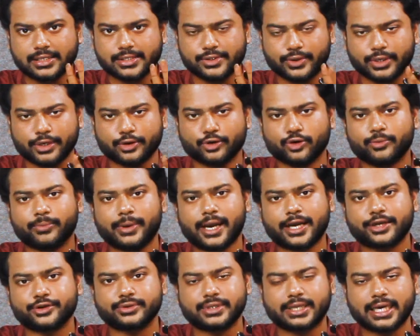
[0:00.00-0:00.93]
You can go
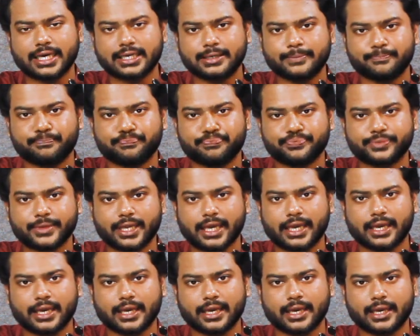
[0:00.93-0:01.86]
back to that.
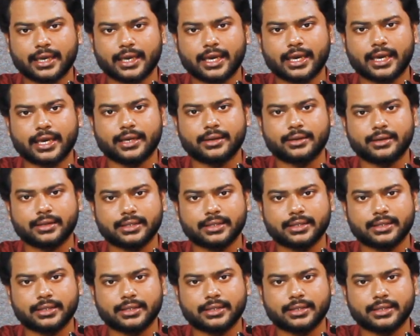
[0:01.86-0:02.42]
And